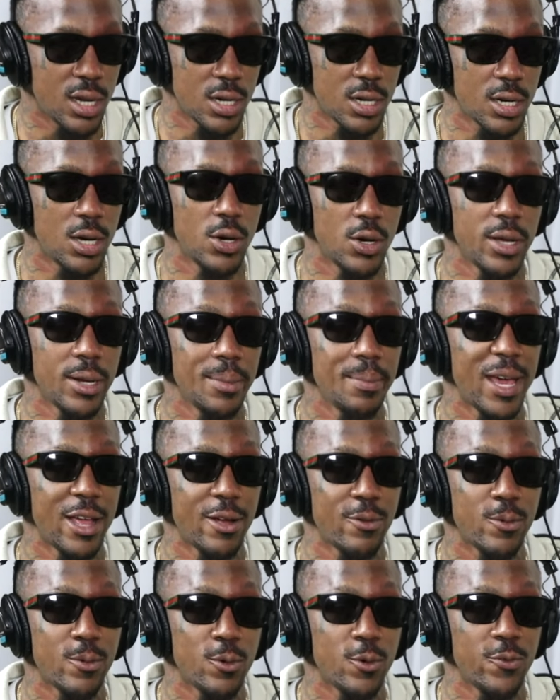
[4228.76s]
No. It
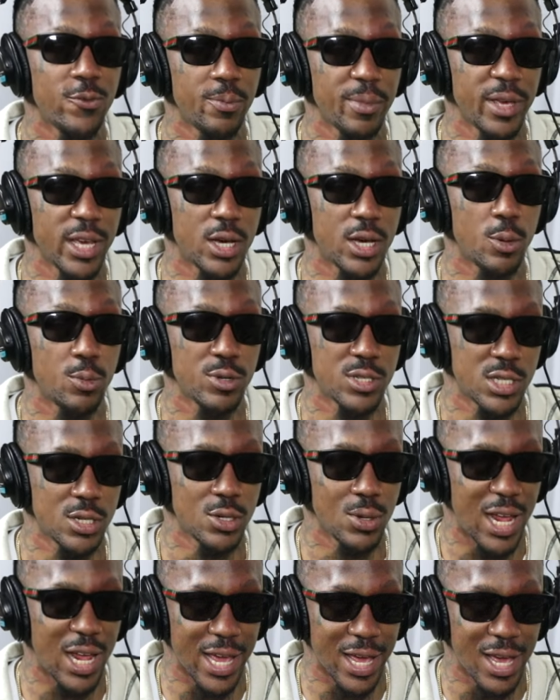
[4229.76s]
made room for Mia Culpa
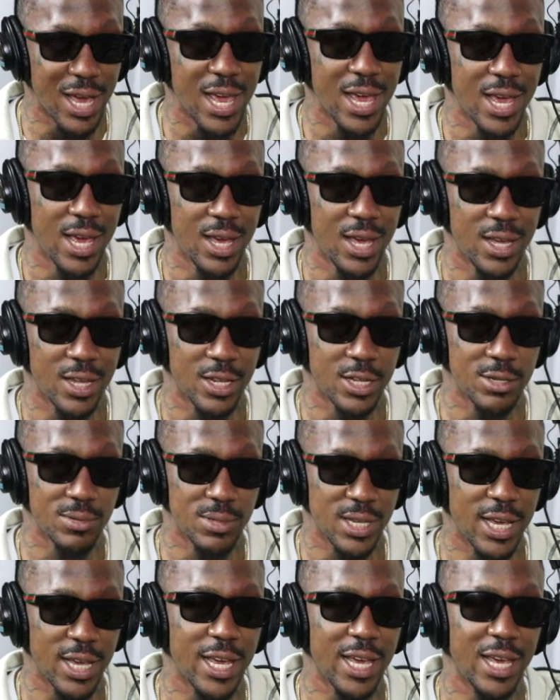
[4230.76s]
too. Like, you know what I'm
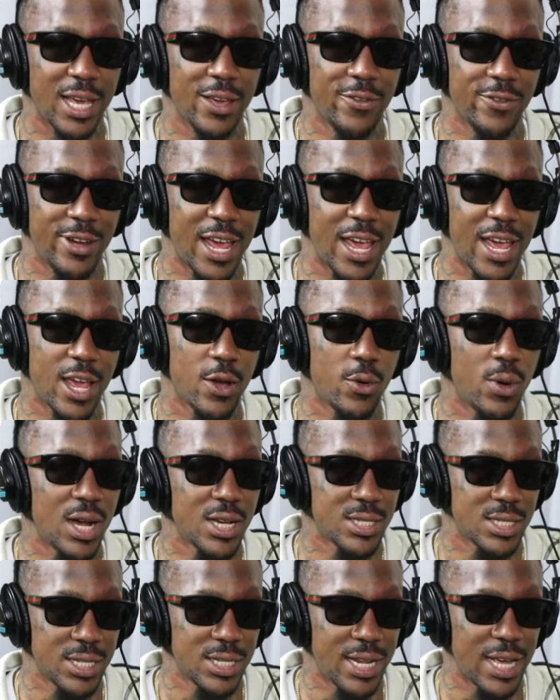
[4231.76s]
saying? If they ain't
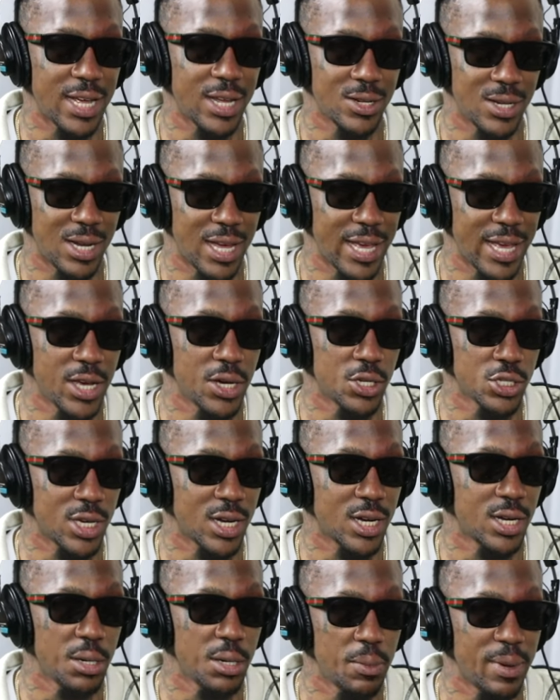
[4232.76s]
watched it, they like he go
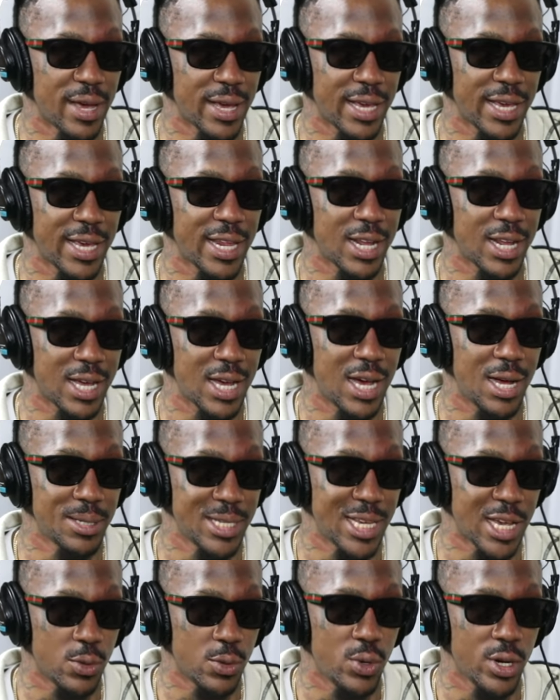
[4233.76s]
try to go back and get in
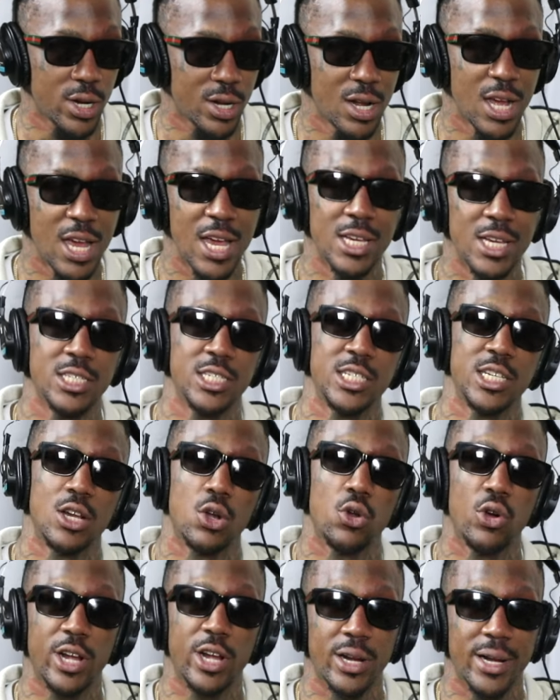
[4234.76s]
contact with her. She a
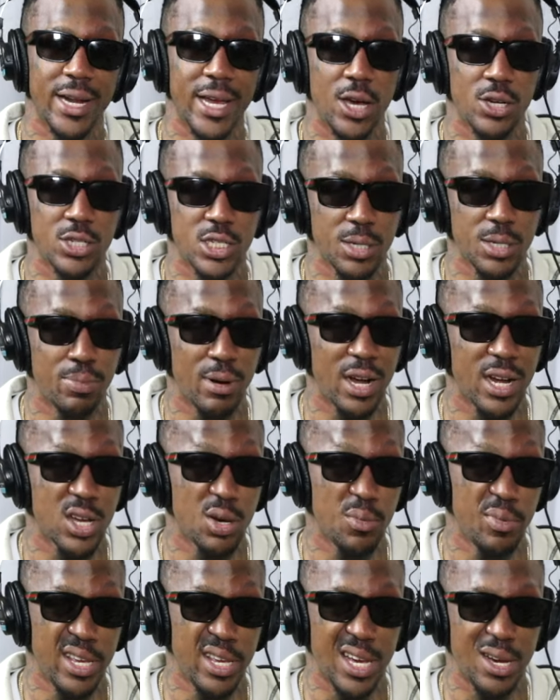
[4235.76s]
lawyer now. She probably
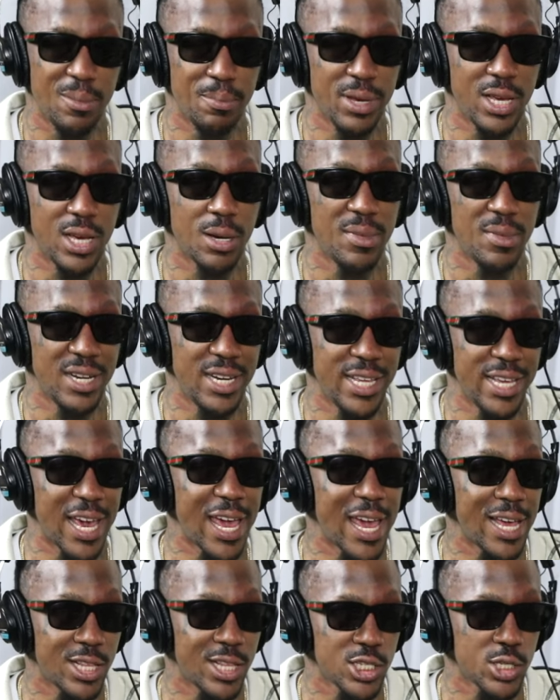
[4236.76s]
gonna become a
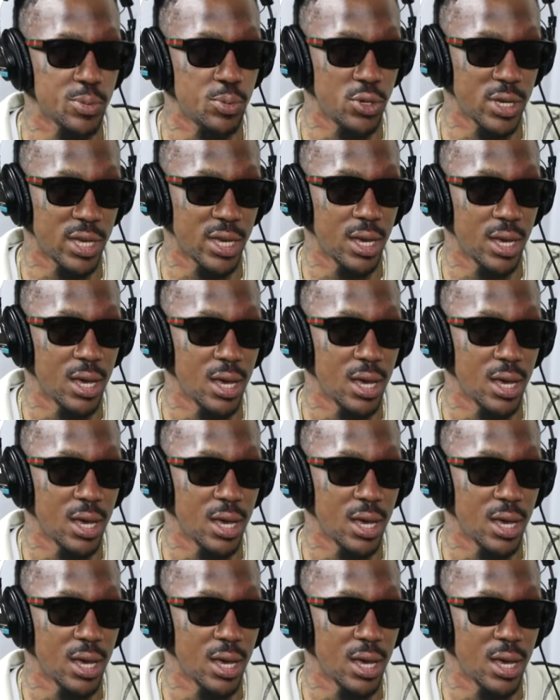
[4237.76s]
DA at this point.